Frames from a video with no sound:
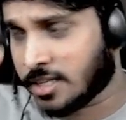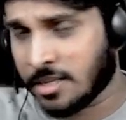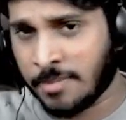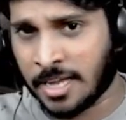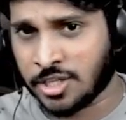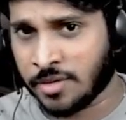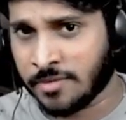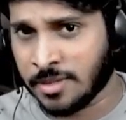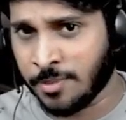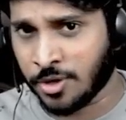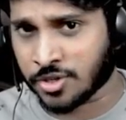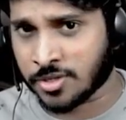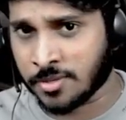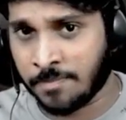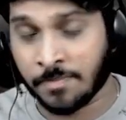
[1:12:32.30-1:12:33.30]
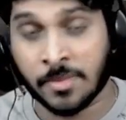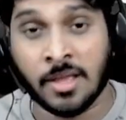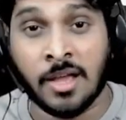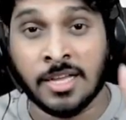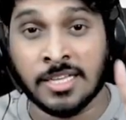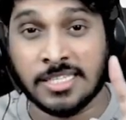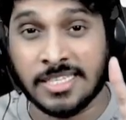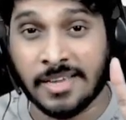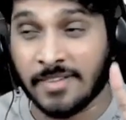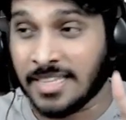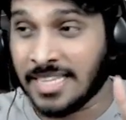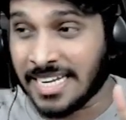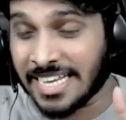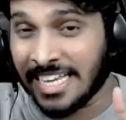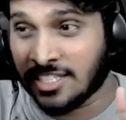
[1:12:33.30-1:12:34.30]
they matching with books? See
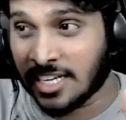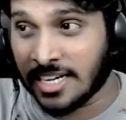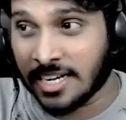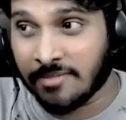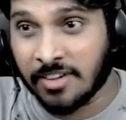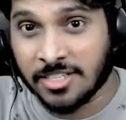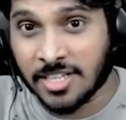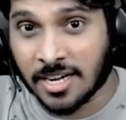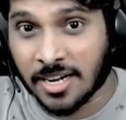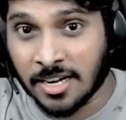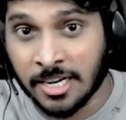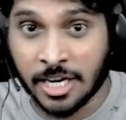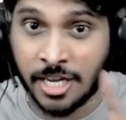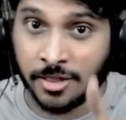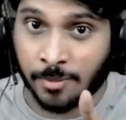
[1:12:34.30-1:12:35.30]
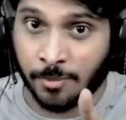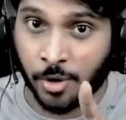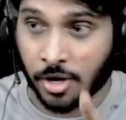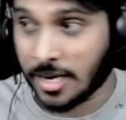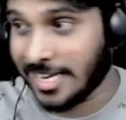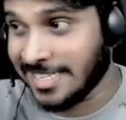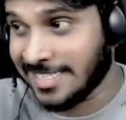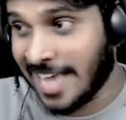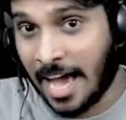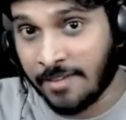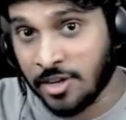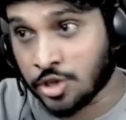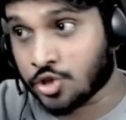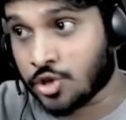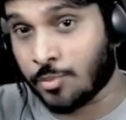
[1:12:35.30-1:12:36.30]
whether each and every journal entry in the book is
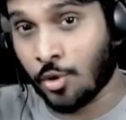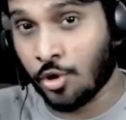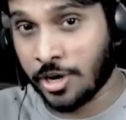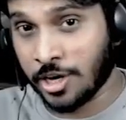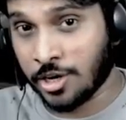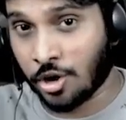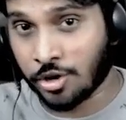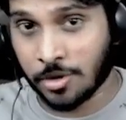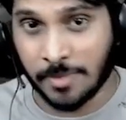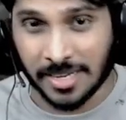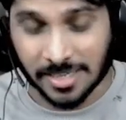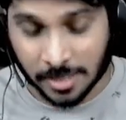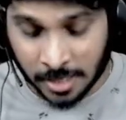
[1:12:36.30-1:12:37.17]
having supporting document.